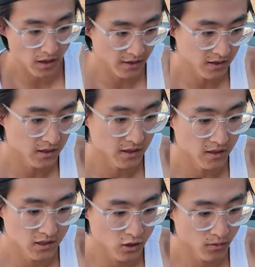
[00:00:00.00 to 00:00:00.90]
honestly,
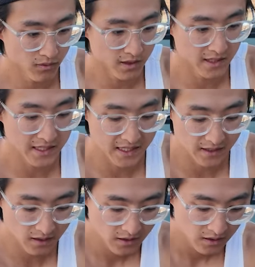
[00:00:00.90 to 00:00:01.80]
because you don't really
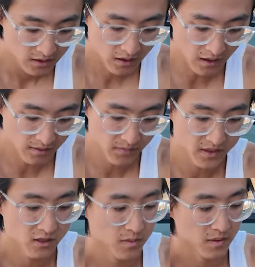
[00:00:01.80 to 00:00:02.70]
need this to be